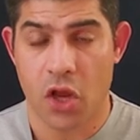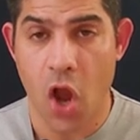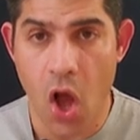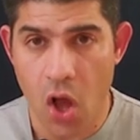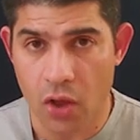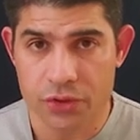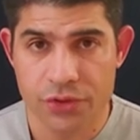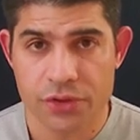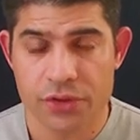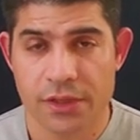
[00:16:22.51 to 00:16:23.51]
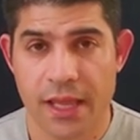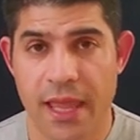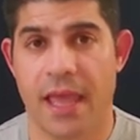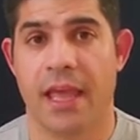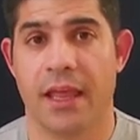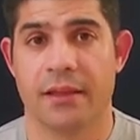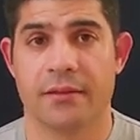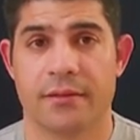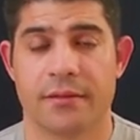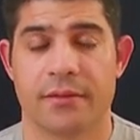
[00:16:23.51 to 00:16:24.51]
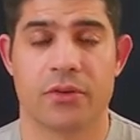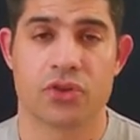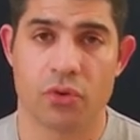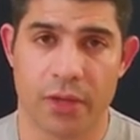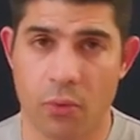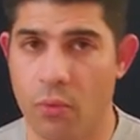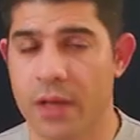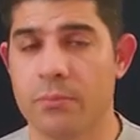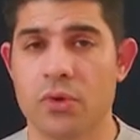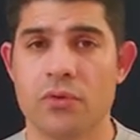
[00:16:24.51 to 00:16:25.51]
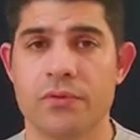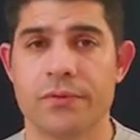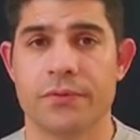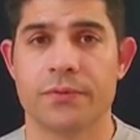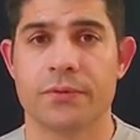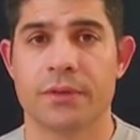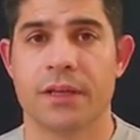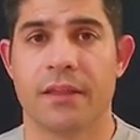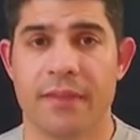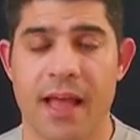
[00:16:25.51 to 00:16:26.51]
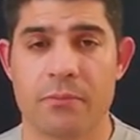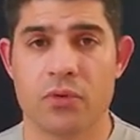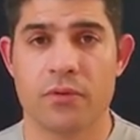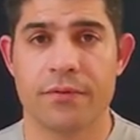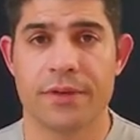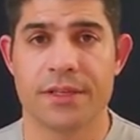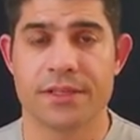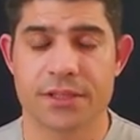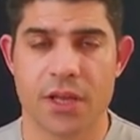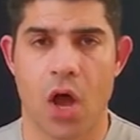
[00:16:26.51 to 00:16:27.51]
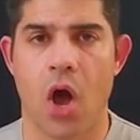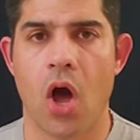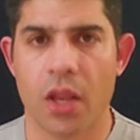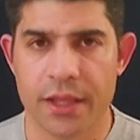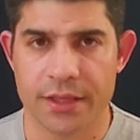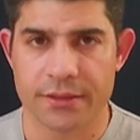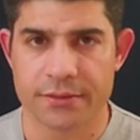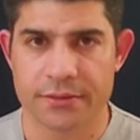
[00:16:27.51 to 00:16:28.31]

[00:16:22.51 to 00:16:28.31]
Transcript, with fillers: calls, and there's only one move, and that move is all in.